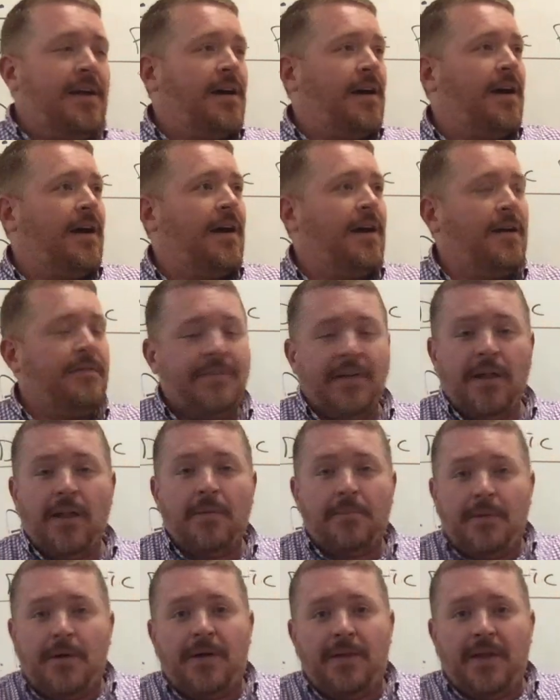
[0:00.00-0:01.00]
fill
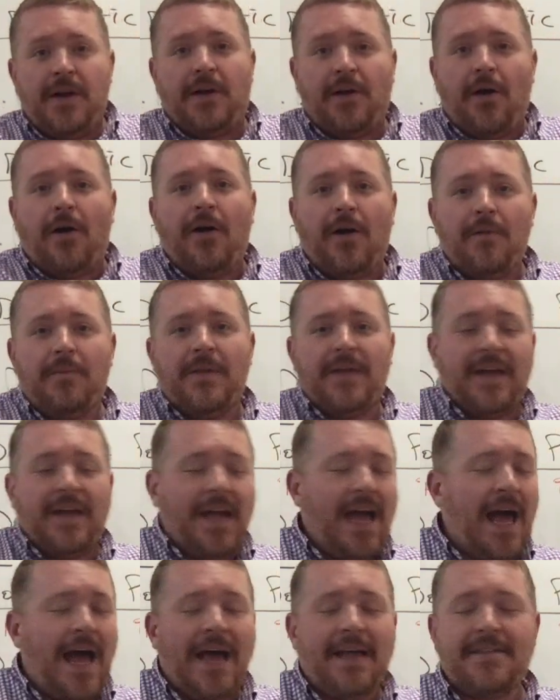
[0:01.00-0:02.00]
up their car with a
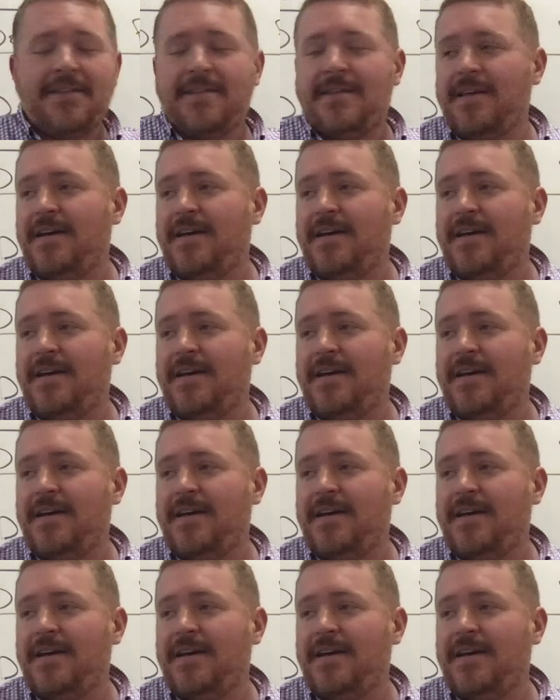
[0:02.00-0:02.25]
gas,